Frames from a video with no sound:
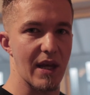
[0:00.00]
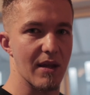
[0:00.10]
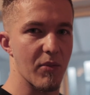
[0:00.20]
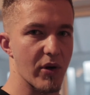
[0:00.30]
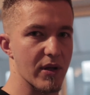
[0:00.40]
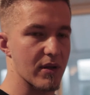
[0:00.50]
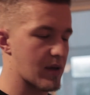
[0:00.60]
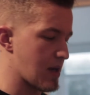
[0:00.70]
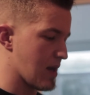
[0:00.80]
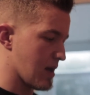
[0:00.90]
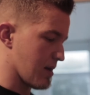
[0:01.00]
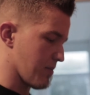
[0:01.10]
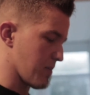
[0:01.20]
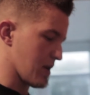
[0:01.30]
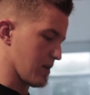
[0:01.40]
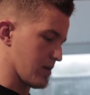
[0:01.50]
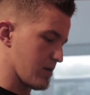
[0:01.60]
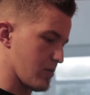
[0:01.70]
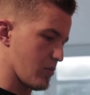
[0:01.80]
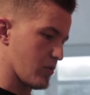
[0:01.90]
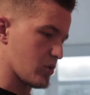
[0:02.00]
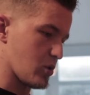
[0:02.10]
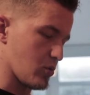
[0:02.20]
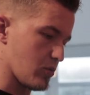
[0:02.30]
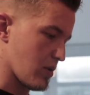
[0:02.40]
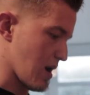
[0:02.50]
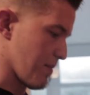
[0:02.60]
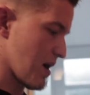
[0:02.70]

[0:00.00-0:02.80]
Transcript: in the morning. Meal 2 I'm